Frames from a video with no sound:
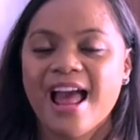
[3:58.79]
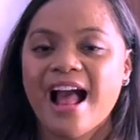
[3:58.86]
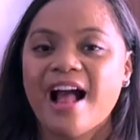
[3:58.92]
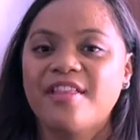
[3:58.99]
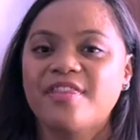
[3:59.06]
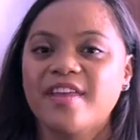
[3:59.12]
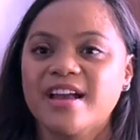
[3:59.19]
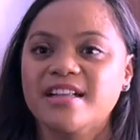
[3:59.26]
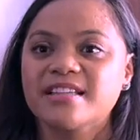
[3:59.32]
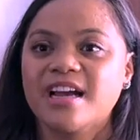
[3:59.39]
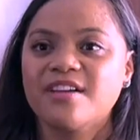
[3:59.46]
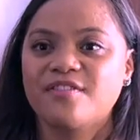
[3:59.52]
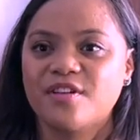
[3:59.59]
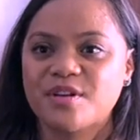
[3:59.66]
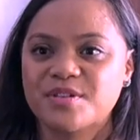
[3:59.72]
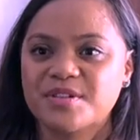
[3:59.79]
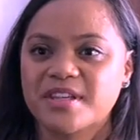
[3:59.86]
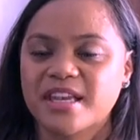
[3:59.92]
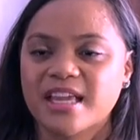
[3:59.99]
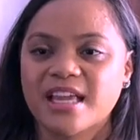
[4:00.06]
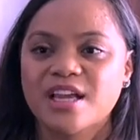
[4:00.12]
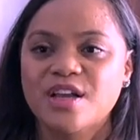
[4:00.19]
and their
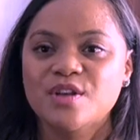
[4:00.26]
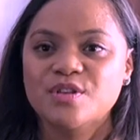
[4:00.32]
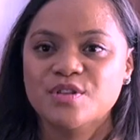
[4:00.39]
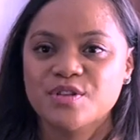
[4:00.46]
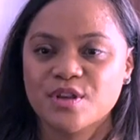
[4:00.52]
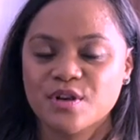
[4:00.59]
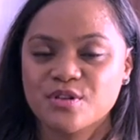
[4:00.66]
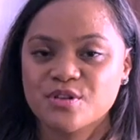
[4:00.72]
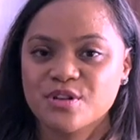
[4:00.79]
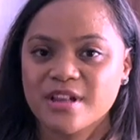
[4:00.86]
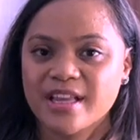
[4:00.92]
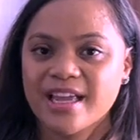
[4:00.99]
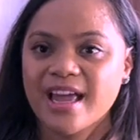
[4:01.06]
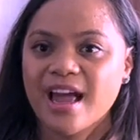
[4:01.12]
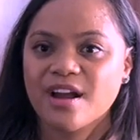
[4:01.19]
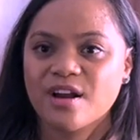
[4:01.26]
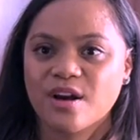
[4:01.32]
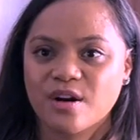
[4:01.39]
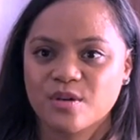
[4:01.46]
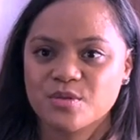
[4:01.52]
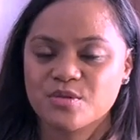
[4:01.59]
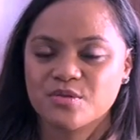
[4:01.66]
diversity socially and
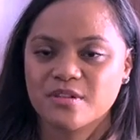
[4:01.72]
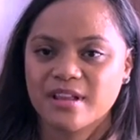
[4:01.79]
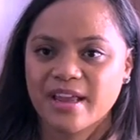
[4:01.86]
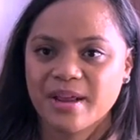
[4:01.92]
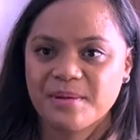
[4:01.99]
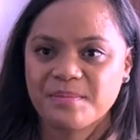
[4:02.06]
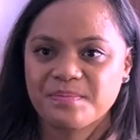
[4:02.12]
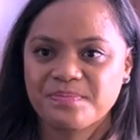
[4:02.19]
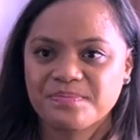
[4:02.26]
culturally.